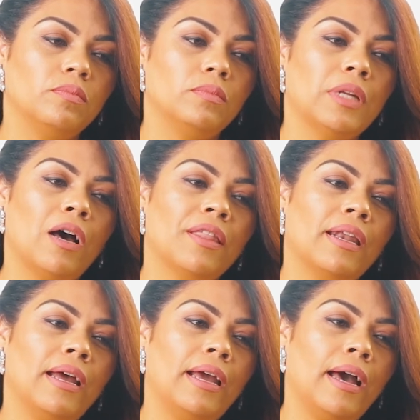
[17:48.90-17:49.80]
now
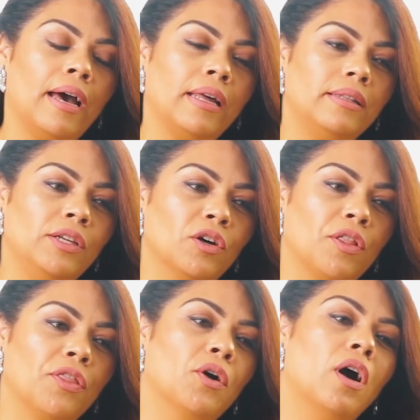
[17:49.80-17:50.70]
that I had the
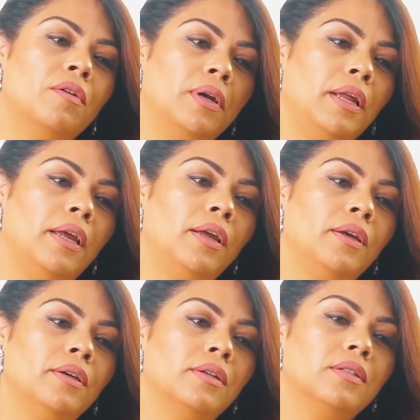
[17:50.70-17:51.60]
authority
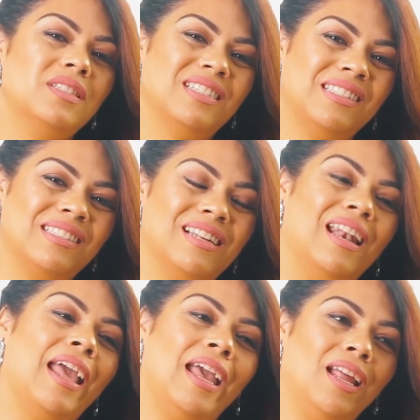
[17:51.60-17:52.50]
to
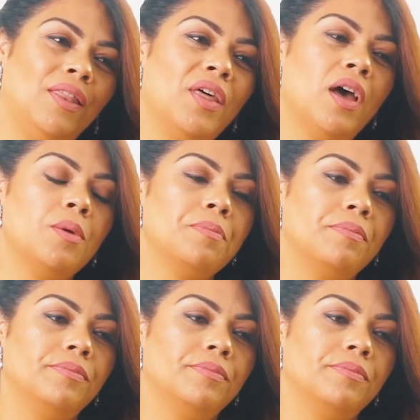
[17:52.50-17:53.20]
slay them